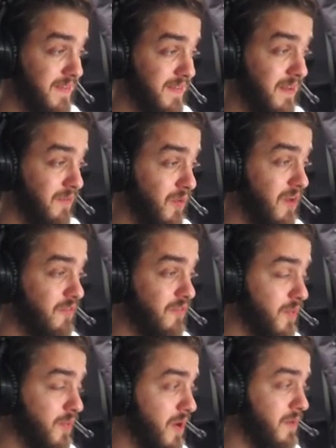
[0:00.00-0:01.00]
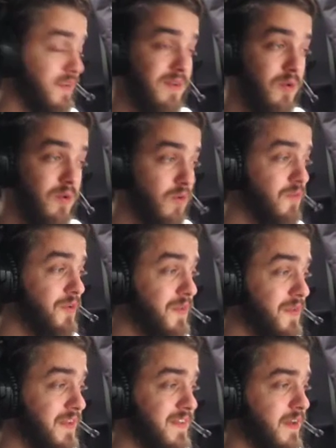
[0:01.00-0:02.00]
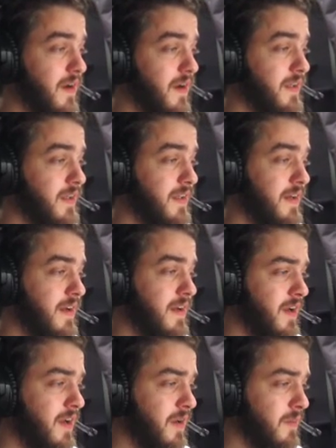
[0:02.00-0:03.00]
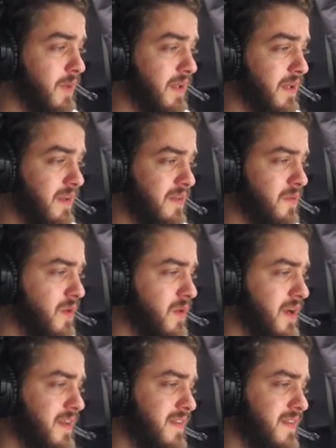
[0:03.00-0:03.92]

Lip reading: If you have prowess, look for this card, but otherwise